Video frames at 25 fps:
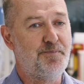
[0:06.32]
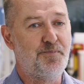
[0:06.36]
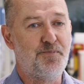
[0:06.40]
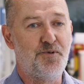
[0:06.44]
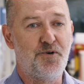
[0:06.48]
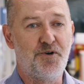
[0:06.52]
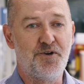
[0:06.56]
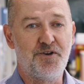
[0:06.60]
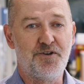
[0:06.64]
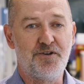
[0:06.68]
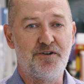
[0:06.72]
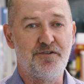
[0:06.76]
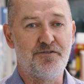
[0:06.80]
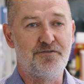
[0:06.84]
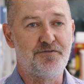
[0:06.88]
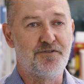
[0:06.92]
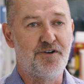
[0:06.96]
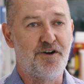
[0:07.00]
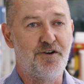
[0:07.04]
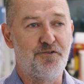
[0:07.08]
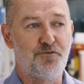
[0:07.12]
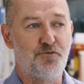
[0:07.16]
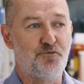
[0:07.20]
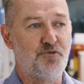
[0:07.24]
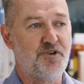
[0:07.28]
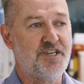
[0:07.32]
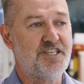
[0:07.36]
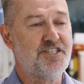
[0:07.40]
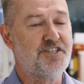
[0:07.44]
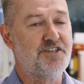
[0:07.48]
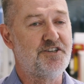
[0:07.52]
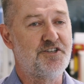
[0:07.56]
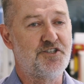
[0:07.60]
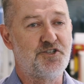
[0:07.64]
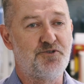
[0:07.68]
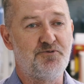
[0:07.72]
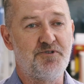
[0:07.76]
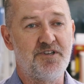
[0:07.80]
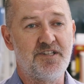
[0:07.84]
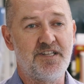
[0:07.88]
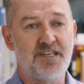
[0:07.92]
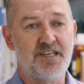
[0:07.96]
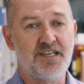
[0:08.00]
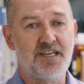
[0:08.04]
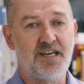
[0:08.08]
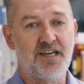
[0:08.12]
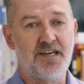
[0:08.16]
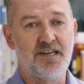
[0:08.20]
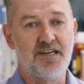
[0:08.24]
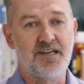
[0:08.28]
point of research,
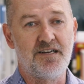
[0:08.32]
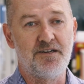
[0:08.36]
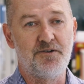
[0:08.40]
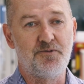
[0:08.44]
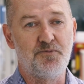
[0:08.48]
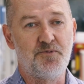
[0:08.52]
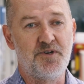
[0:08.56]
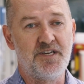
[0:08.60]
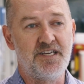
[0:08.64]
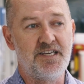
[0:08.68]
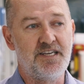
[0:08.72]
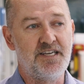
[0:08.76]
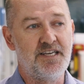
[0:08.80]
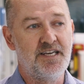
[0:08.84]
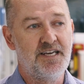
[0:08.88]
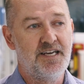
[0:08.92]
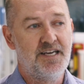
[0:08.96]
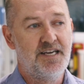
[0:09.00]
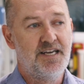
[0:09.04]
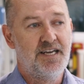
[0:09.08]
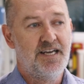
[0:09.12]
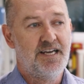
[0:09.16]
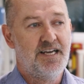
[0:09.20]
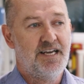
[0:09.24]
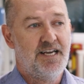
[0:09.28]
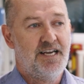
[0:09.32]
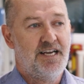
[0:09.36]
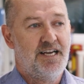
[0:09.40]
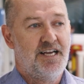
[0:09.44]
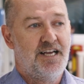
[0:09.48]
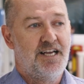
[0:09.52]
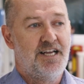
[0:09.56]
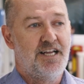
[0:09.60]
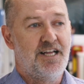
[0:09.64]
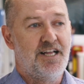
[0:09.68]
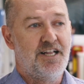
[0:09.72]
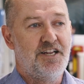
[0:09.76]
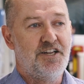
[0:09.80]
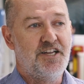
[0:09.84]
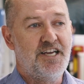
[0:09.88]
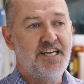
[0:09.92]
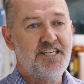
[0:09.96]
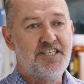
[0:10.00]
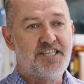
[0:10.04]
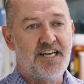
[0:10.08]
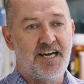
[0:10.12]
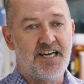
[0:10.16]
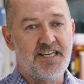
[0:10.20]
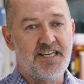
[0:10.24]
really. We need to